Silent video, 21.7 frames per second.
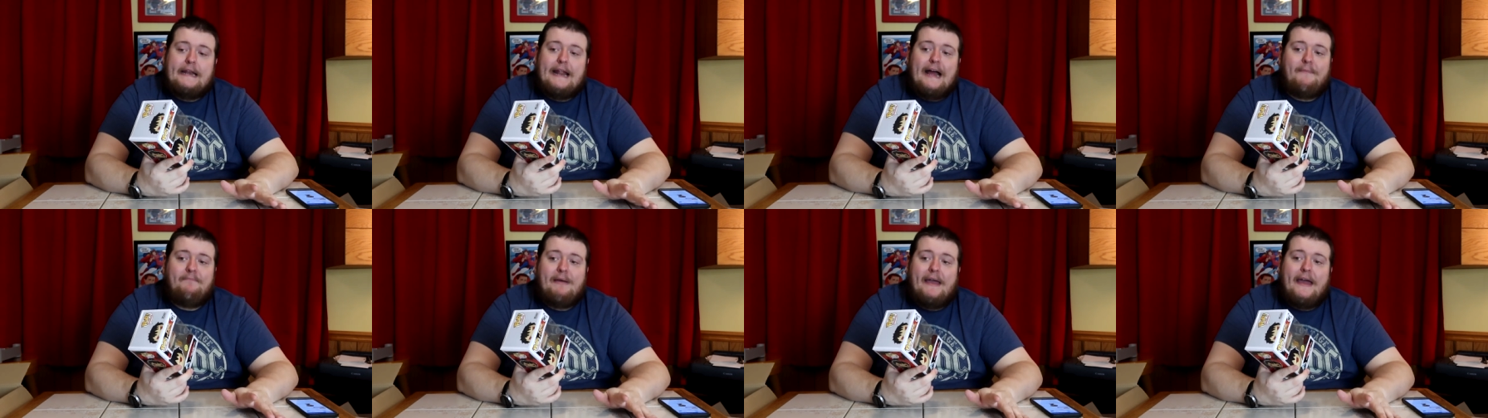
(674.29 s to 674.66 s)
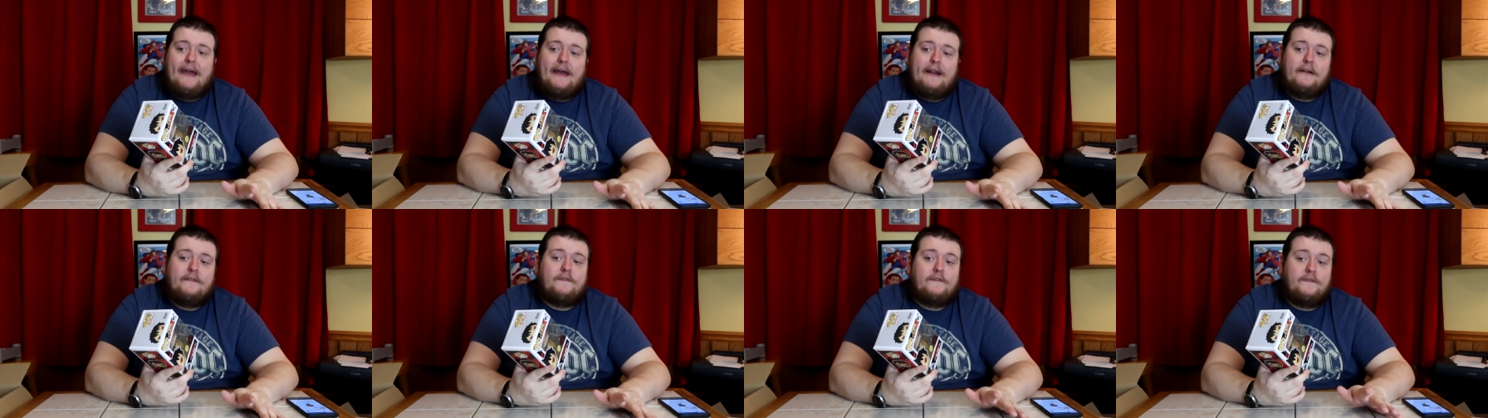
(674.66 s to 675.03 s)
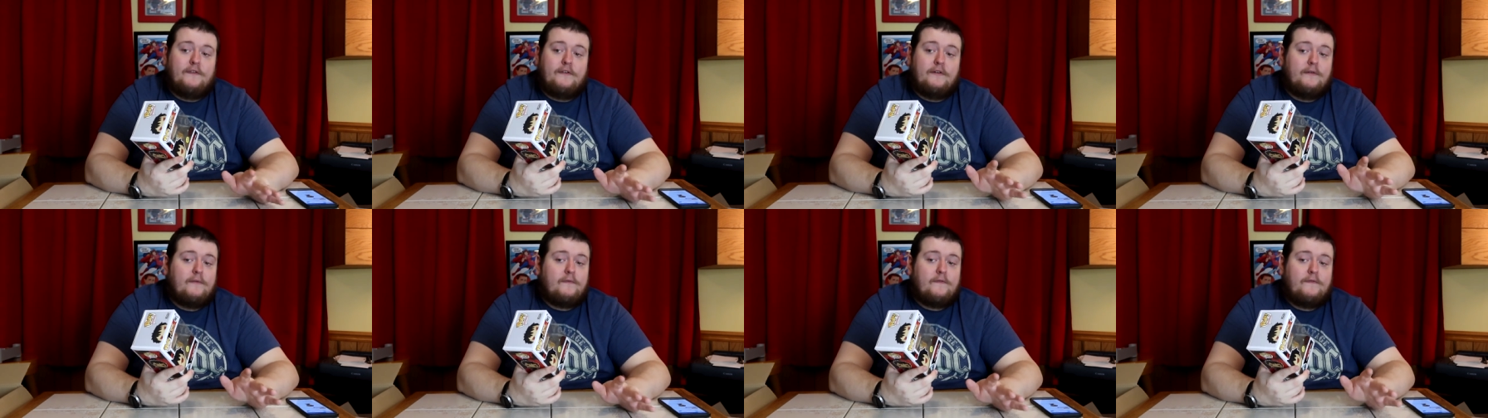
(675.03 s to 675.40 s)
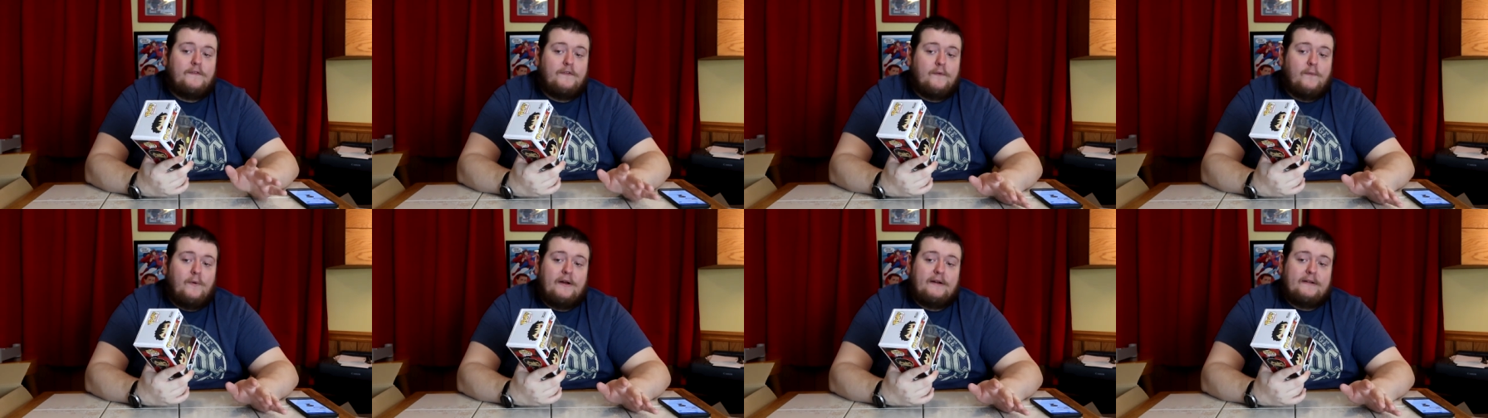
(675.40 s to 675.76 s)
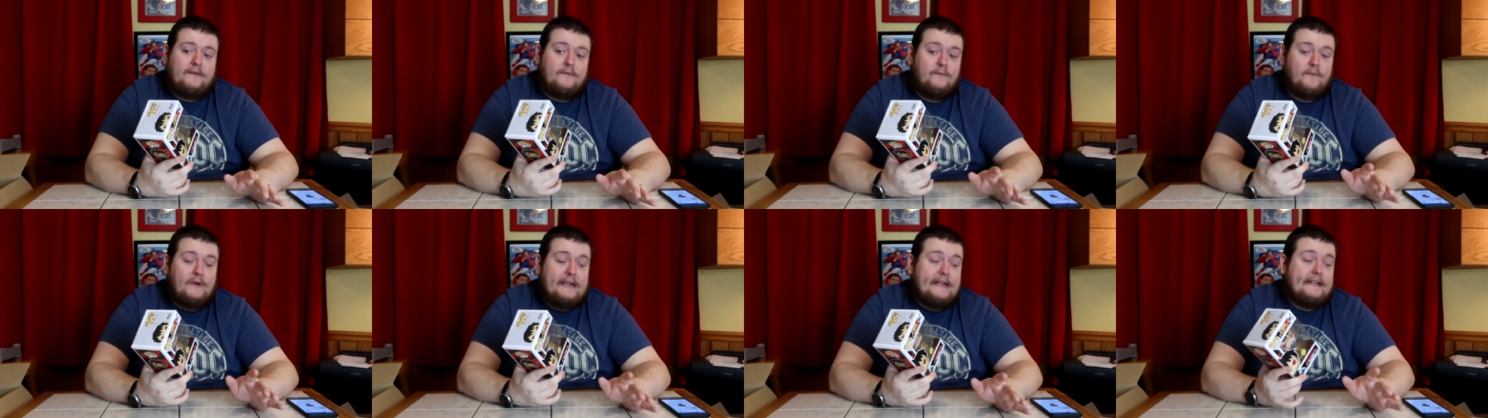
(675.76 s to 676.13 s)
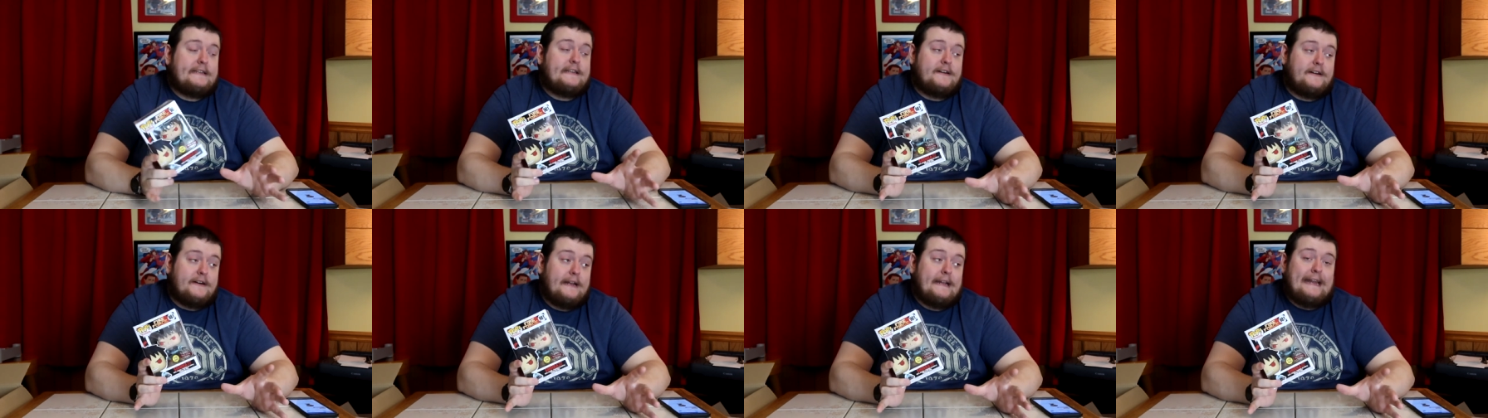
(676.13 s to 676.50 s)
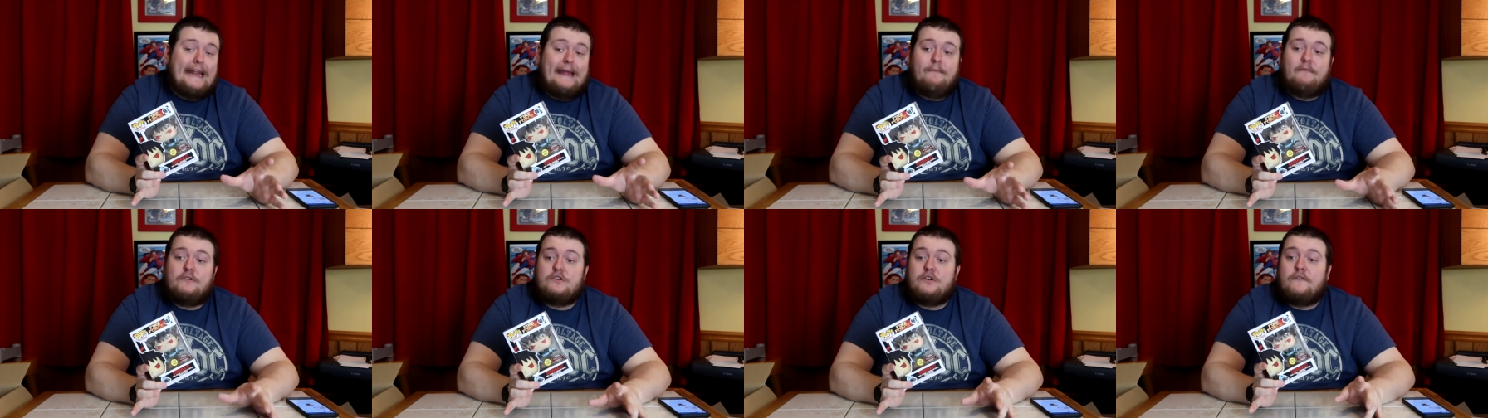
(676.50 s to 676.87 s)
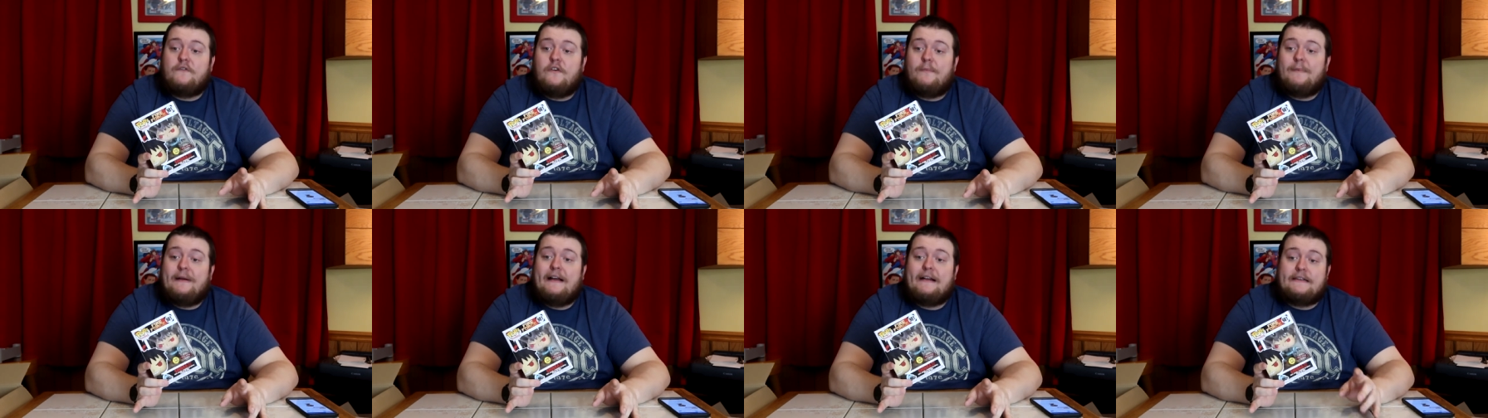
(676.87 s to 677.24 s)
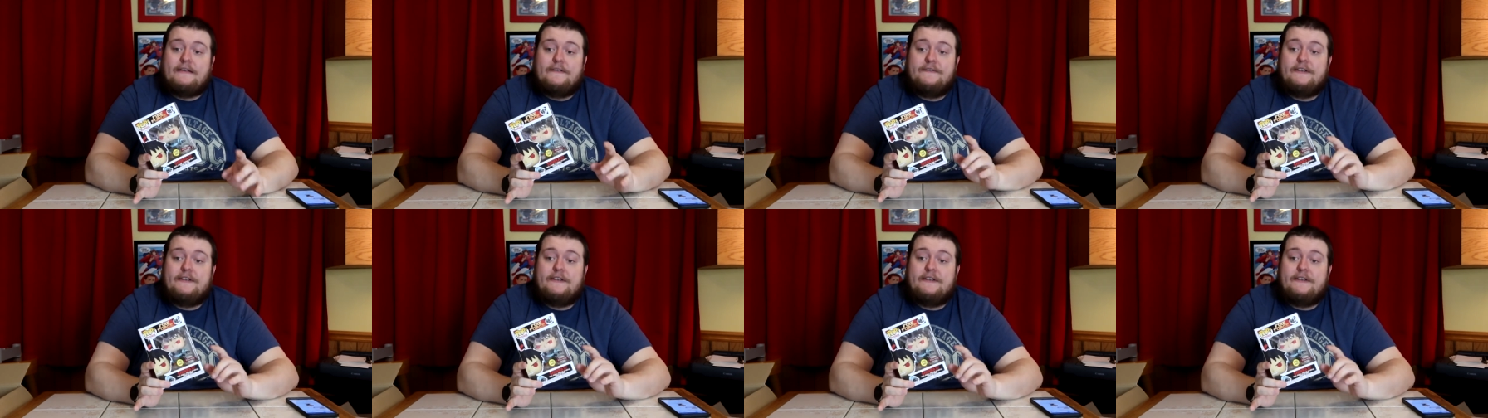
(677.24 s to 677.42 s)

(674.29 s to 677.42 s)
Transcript: not bad for, for what we consider a damaged overbox.